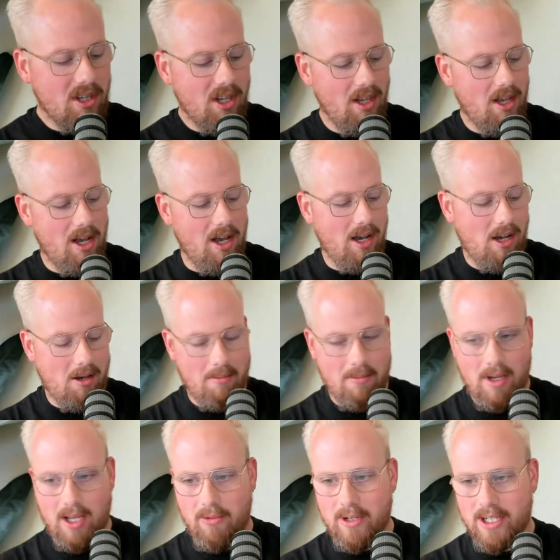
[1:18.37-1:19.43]

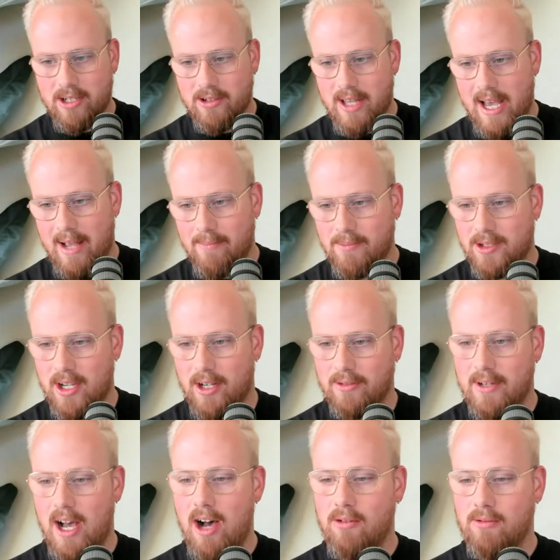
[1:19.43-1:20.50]
And we can do that.
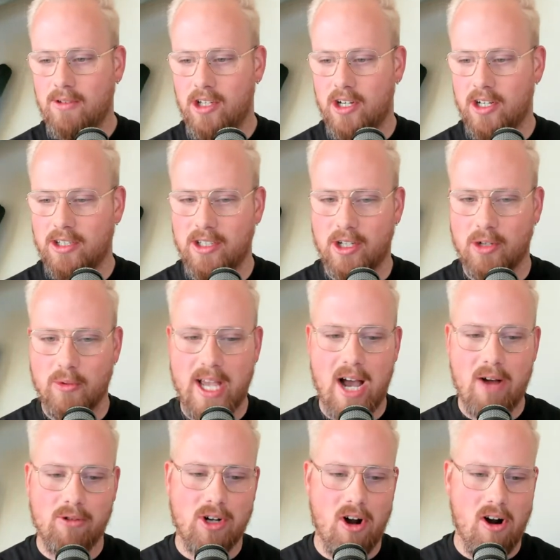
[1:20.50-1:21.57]
So, oh, look, we
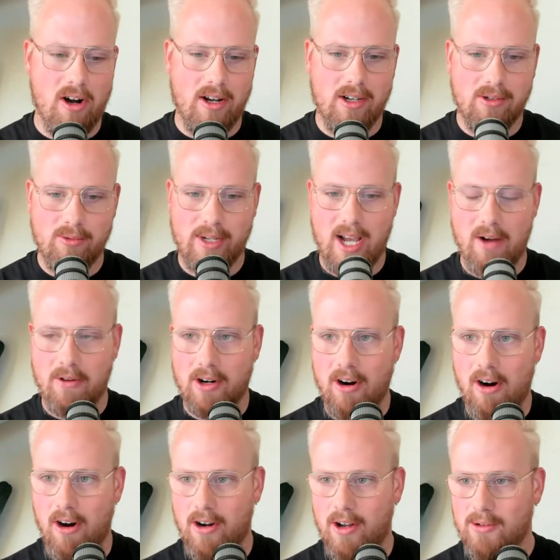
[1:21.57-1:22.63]
got Ricardo.
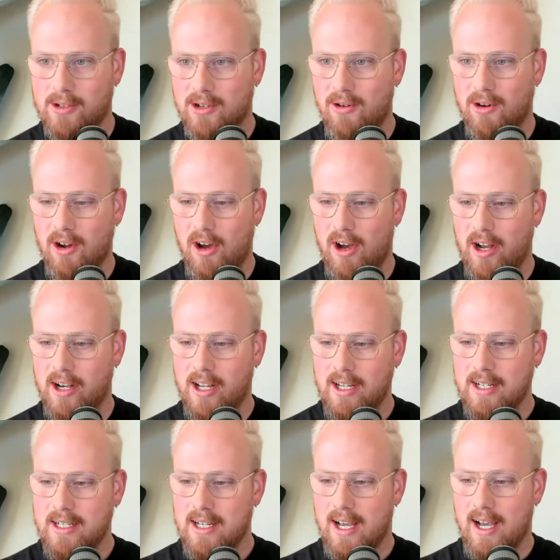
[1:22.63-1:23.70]
What's going on?
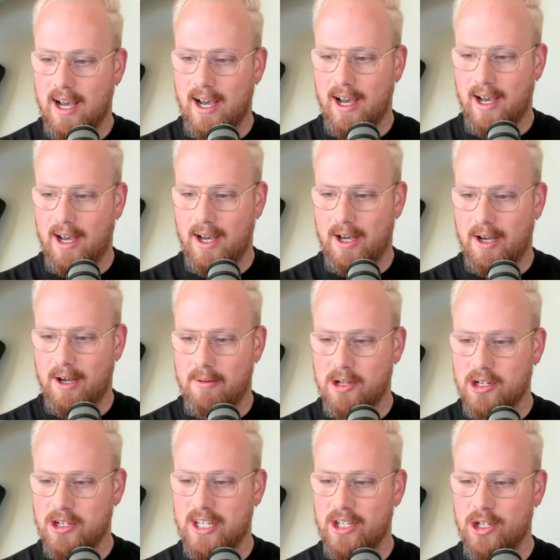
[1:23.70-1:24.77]

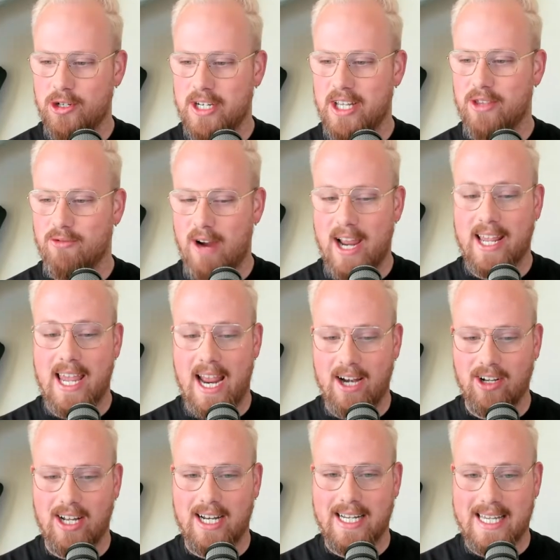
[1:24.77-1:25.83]
You did the right
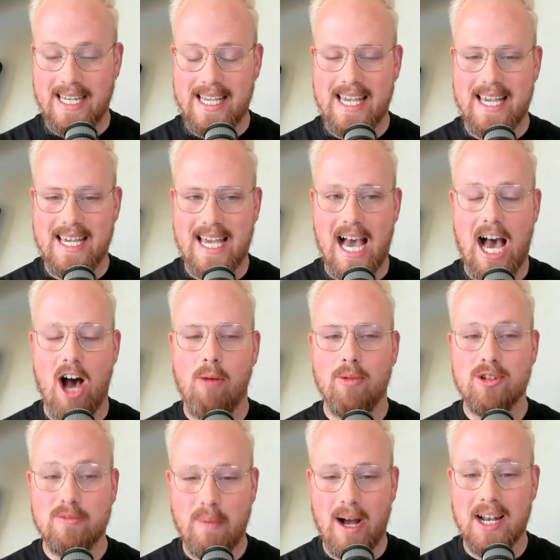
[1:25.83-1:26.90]
candle etiquette. Yeah. I
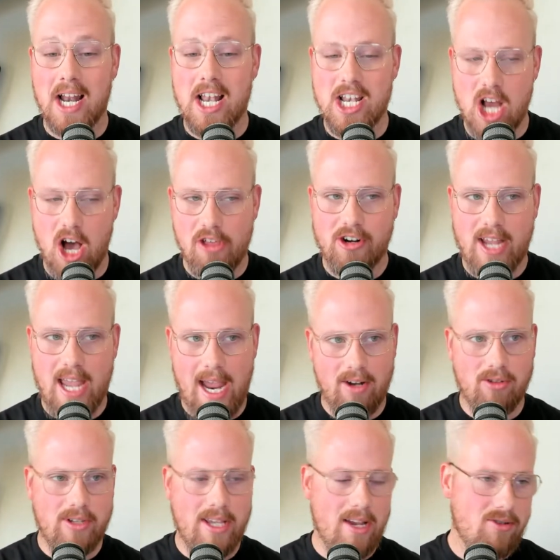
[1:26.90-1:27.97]
almost bought another
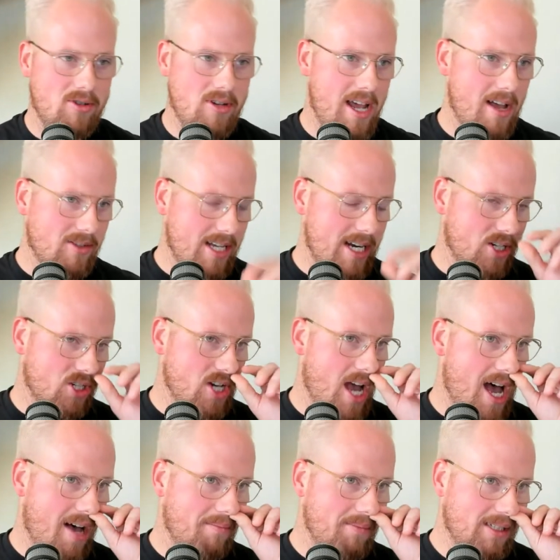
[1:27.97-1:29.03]
candle yesterday. I was at a
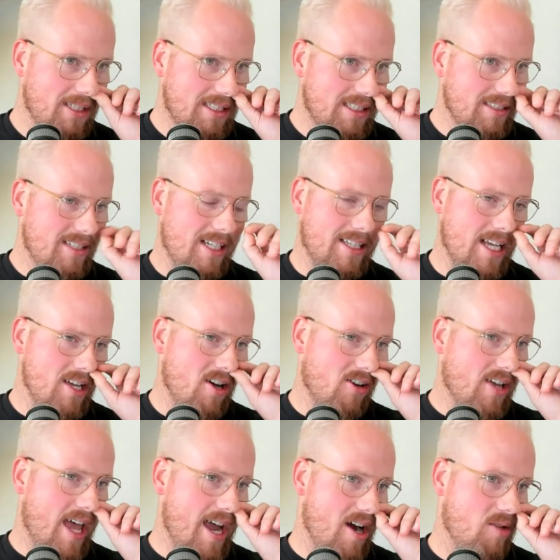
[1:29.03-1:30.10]
shop. Not that y'all
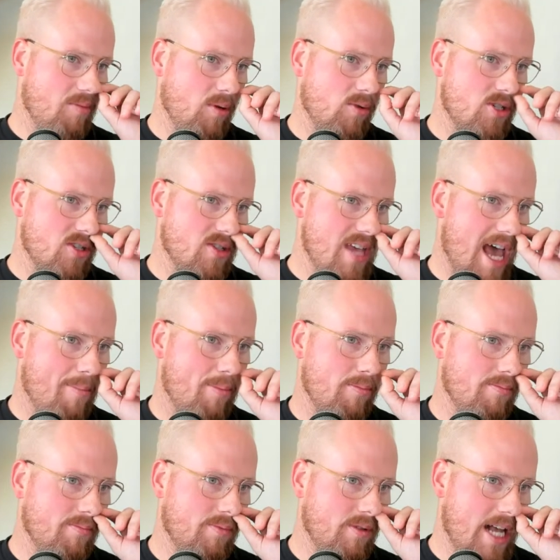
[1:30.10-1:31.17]
care, but we're just
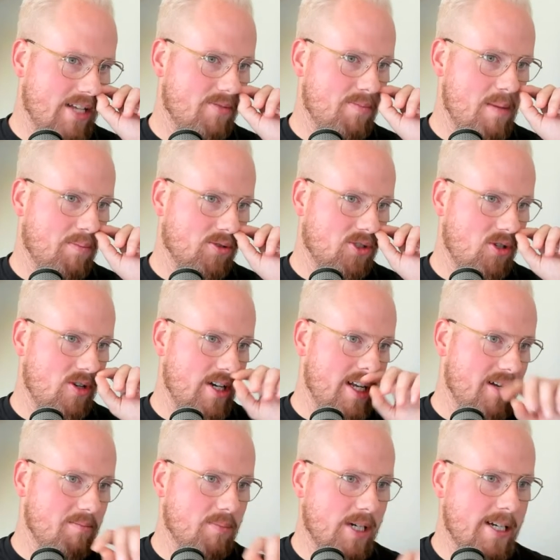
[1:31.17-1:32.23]
yapping as people tuning
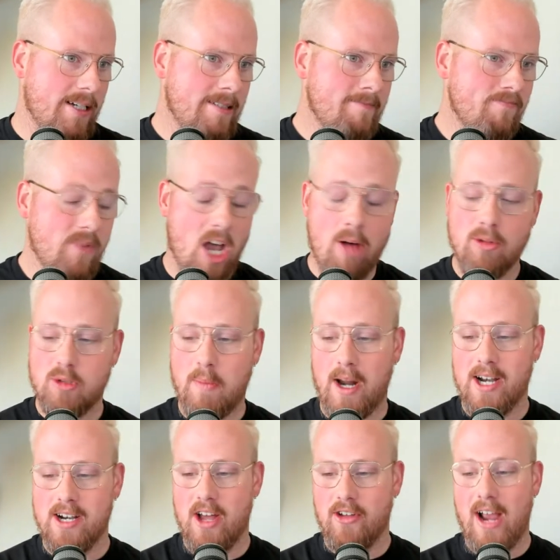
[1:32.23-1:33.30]
in. But I almost
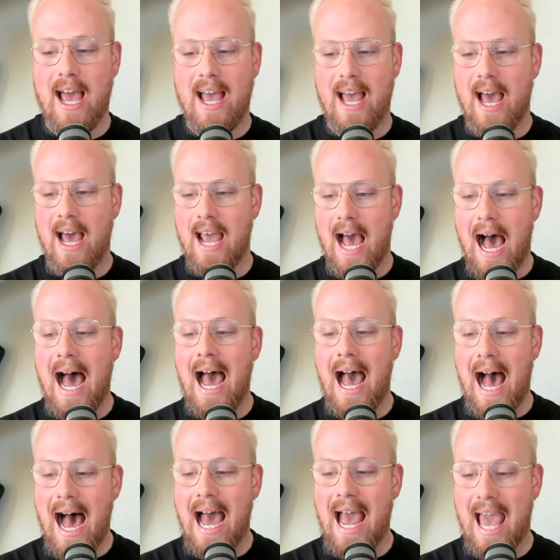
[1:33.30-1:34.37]
bought another.
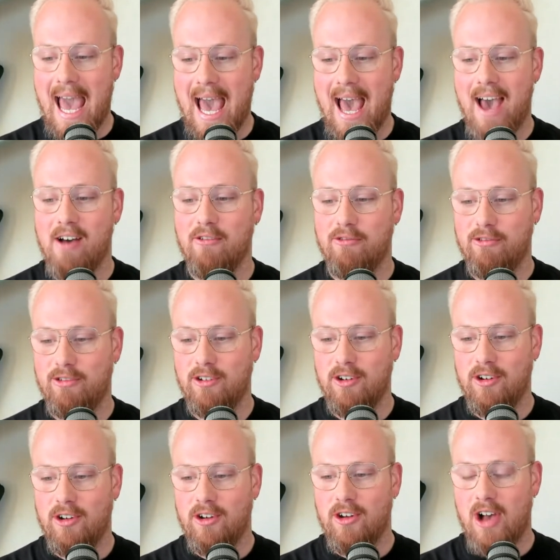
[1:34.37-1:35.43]
I have
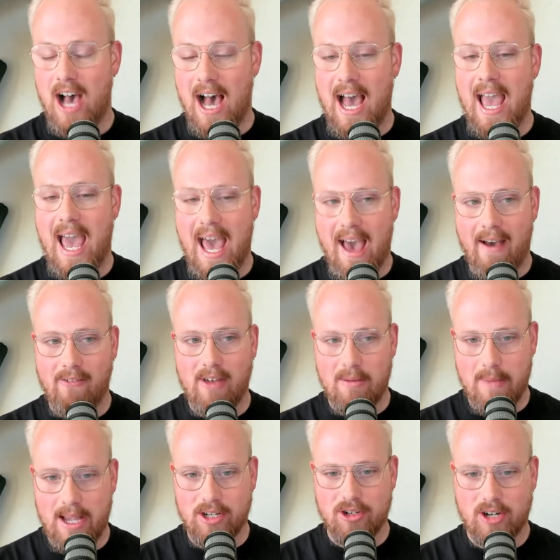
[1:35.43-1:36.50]
a
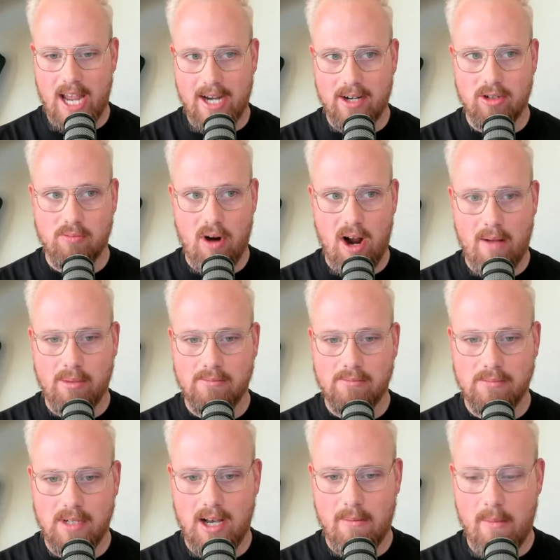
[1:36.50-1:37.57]
major candle problem.
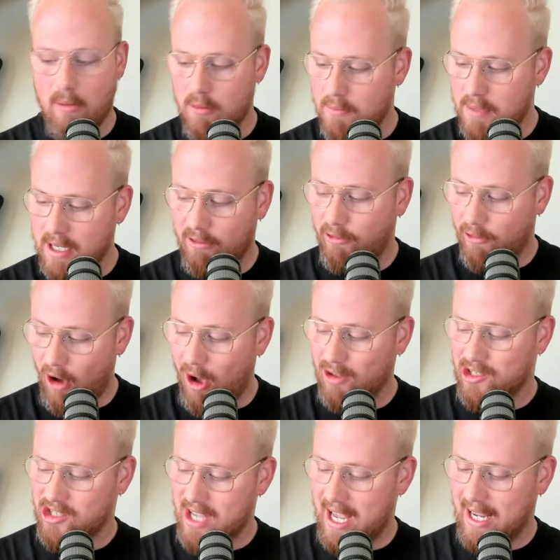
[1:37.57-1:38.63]
I'm a big
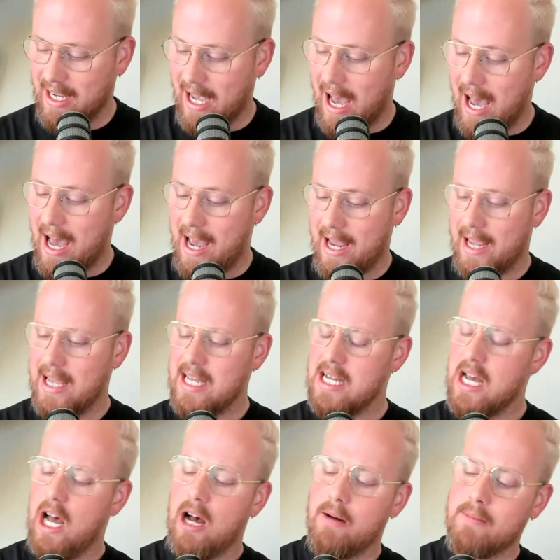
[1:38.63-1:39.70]
fall scent guy.
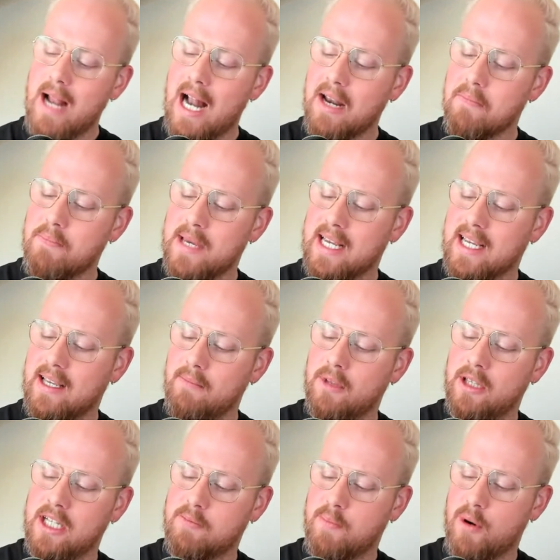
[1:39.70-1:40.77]
I'm not a big
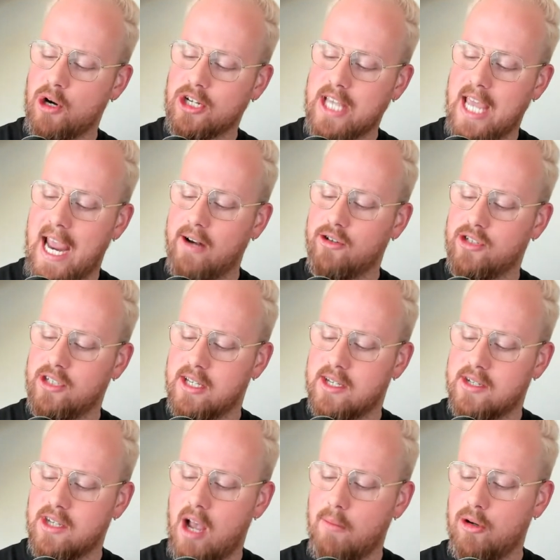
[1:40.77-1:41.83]
let's burn candles in the
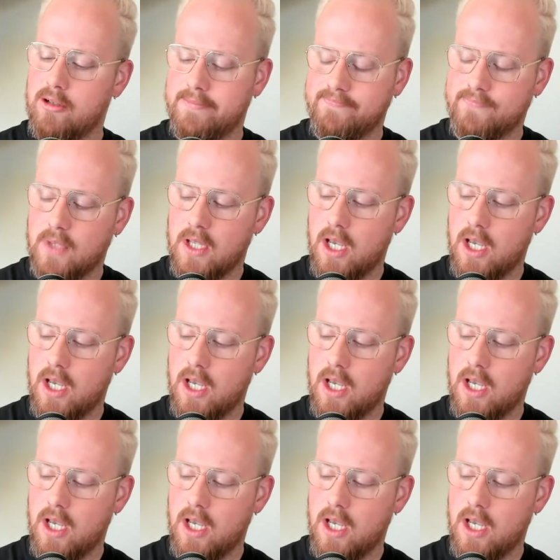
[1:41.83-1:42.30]
summer.